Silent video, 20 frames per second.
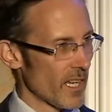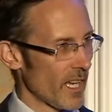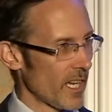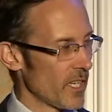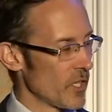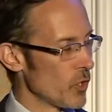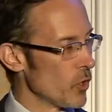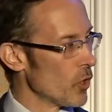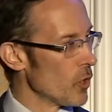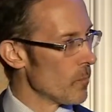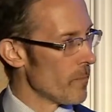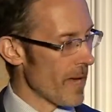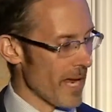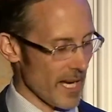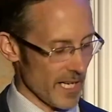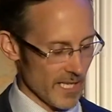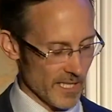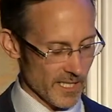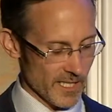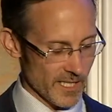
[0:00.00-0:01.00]
your
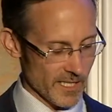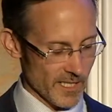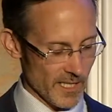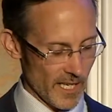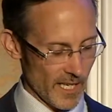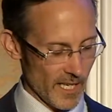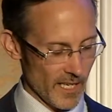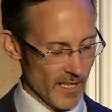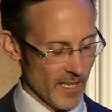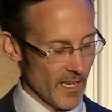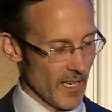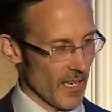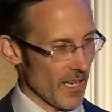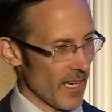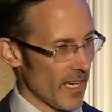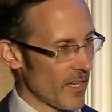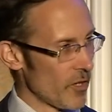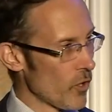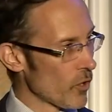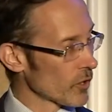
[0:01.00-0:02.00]
banks
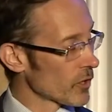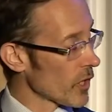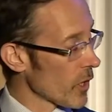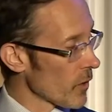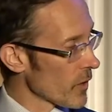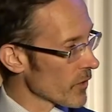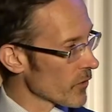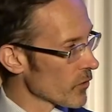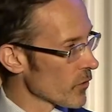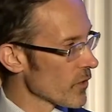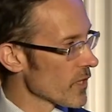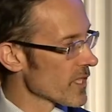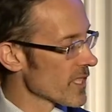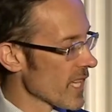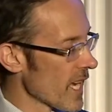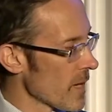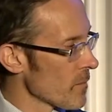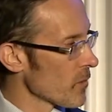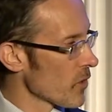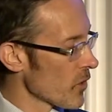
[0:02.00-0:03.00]
not going through the
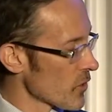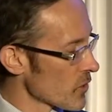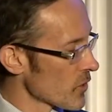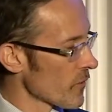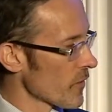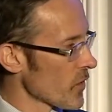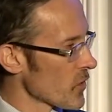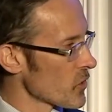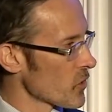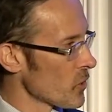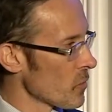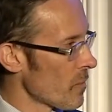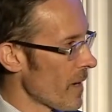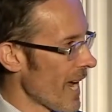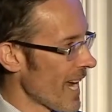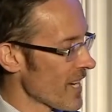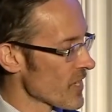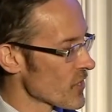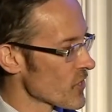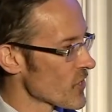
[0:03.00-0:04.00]
same controversial
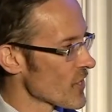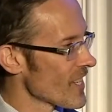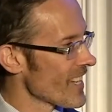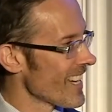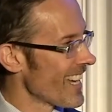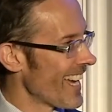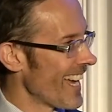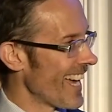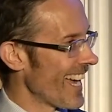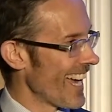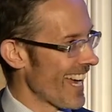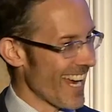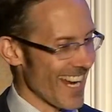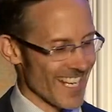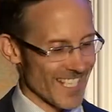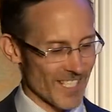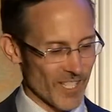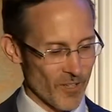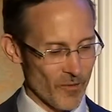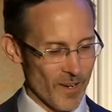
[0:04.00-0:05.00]
patch
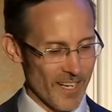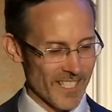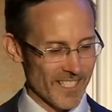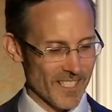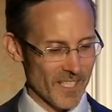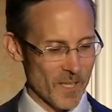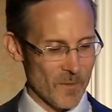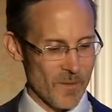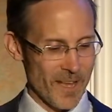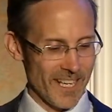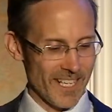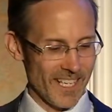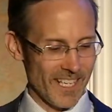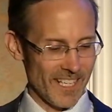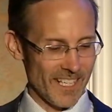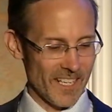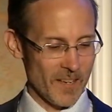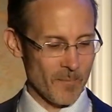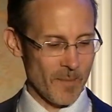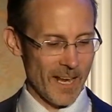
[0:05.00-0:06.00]
as the rest of the
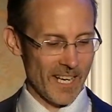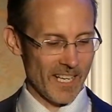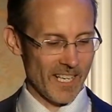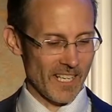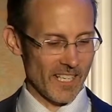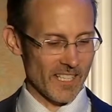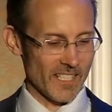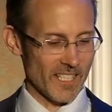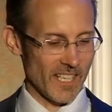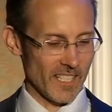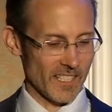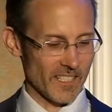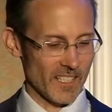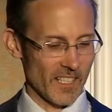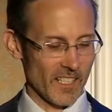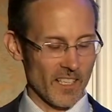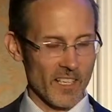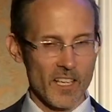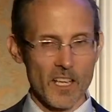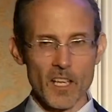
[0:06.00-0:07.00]
banking
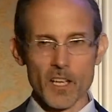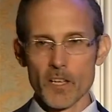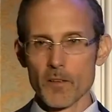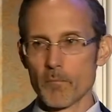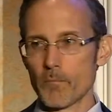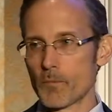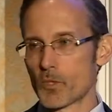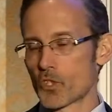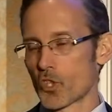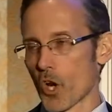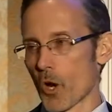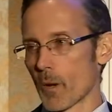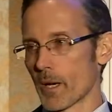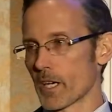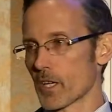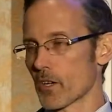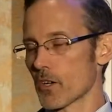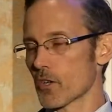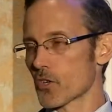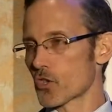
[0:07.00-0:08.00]
sector,
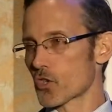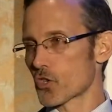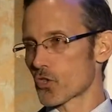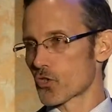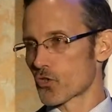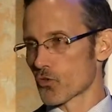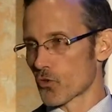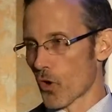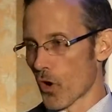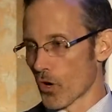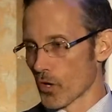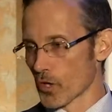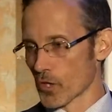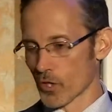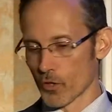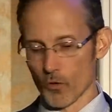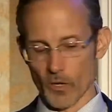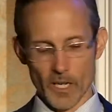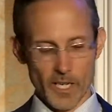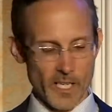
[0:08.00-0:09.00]
showing strong
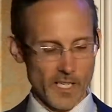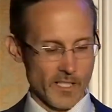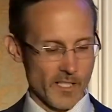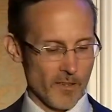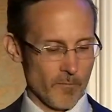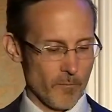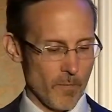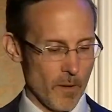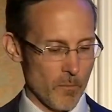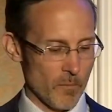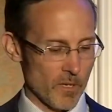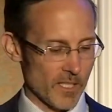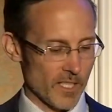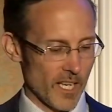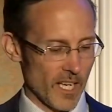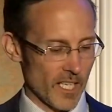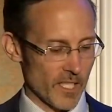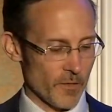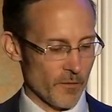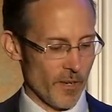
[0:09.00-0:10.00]
degrees of member
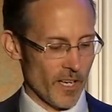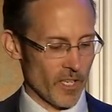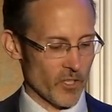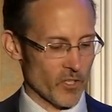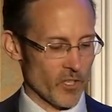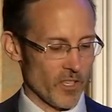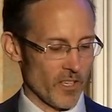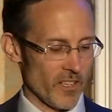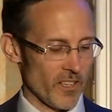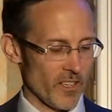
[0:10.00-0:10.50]
satisfaction.